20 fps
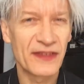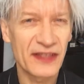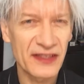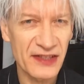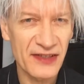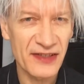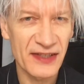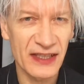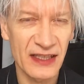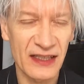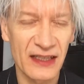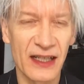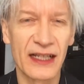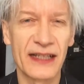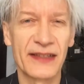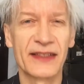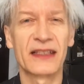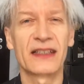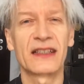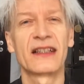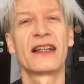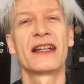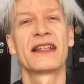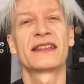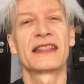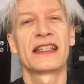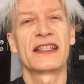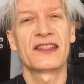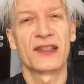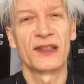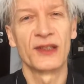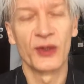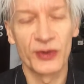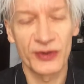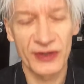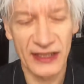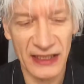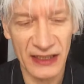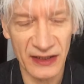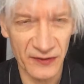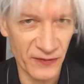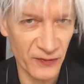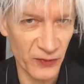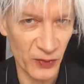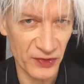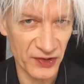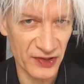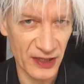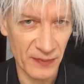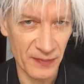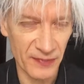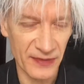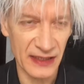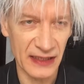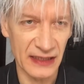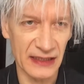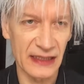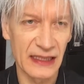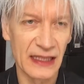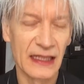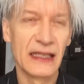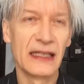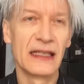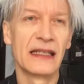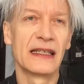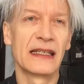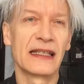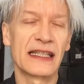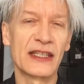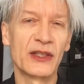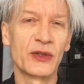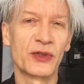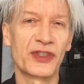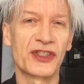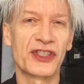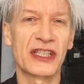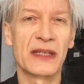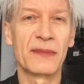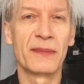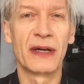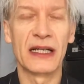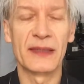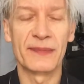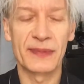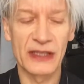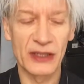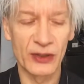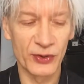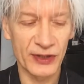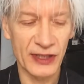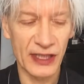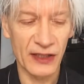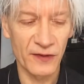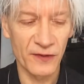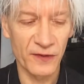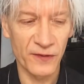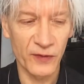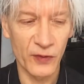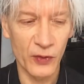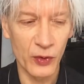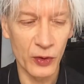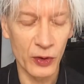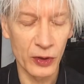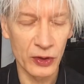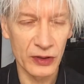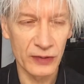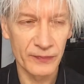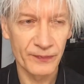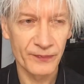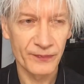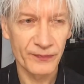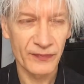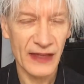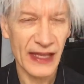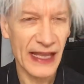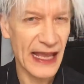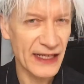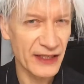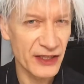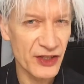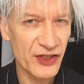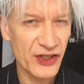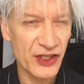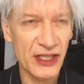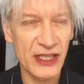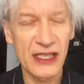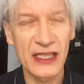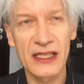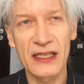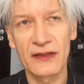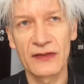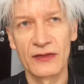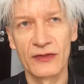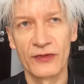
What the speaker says: this is the client is looking for something. He or she might be looking for energy,